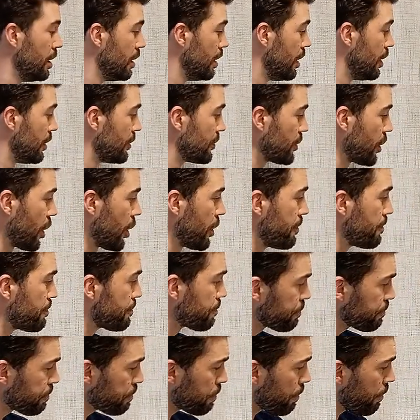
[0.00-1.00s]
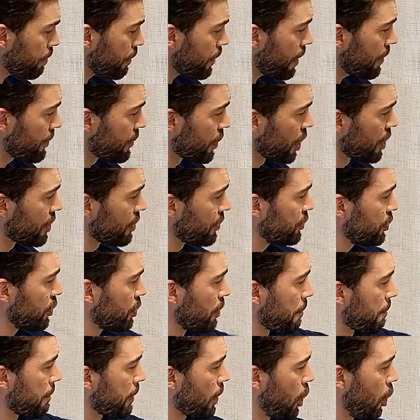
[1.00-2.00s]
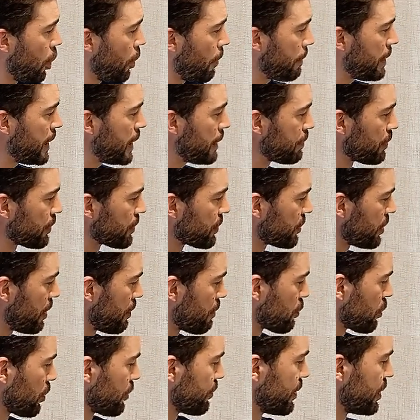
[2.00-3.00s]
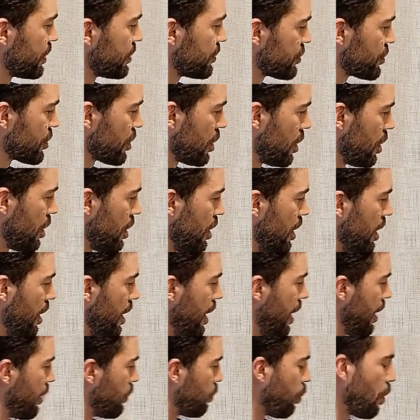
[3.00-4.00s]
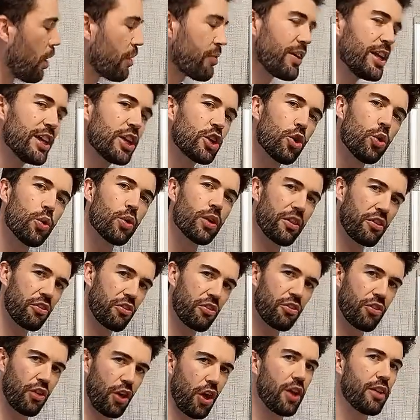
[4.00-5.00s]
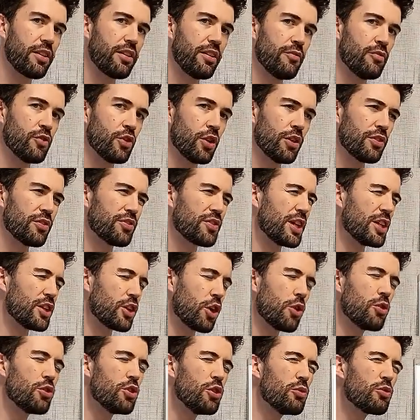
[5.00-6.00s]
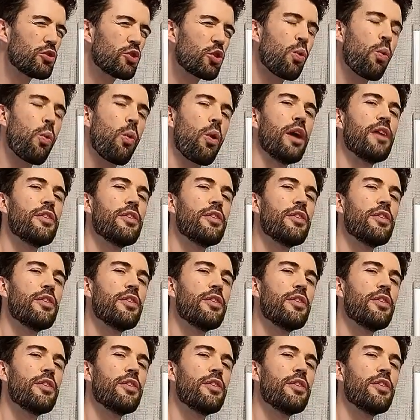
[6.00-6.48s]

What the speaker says: So the idea is you can plot people somewhere on this chart. What they call assertiveness, they don't use quite